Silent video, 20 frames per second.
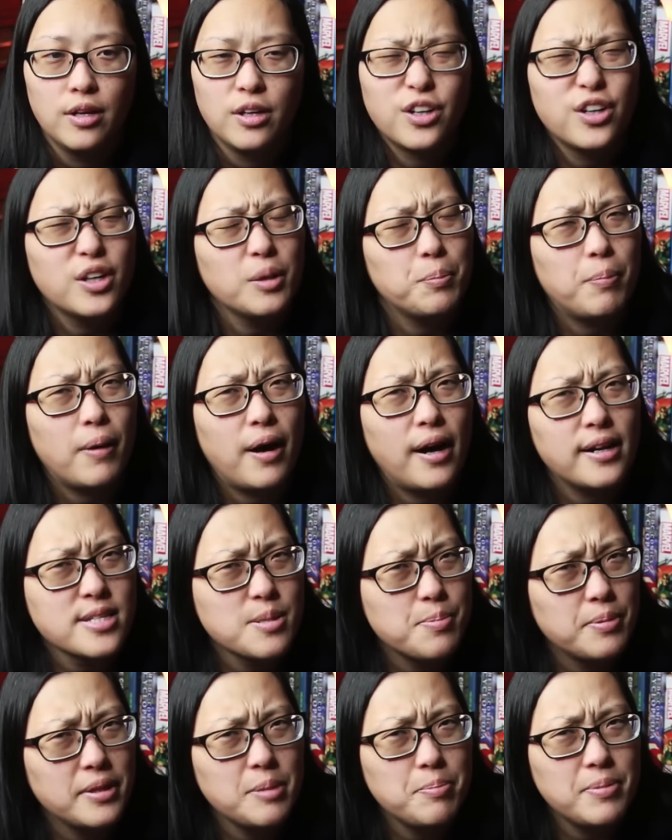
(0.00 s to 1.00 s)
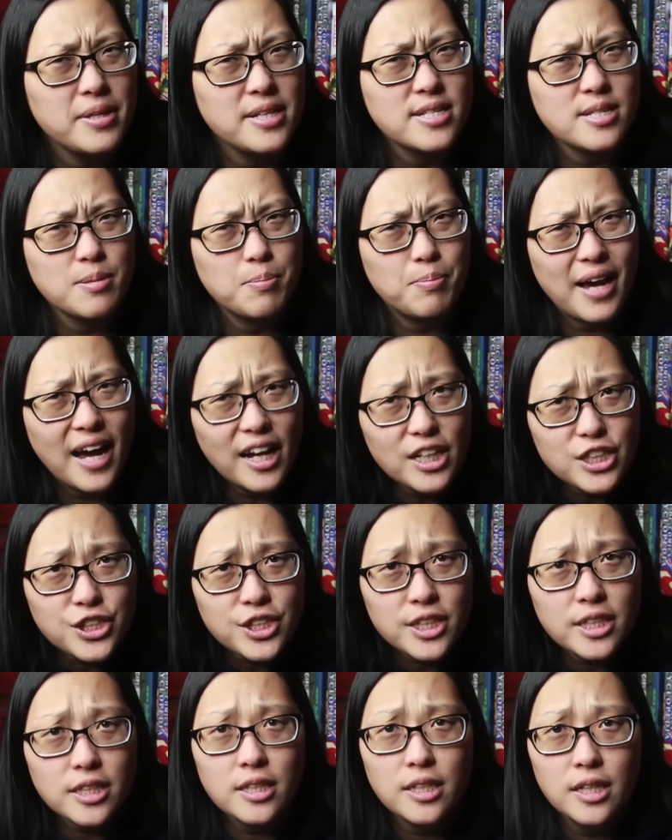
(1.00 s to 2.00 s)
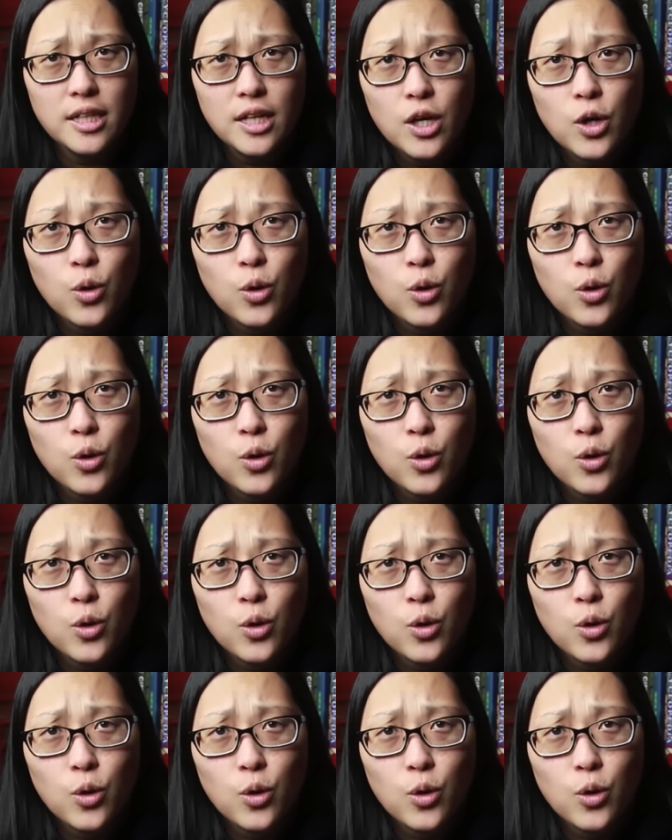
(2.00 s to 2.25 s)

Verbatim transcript: Could it possibly be Sebastian?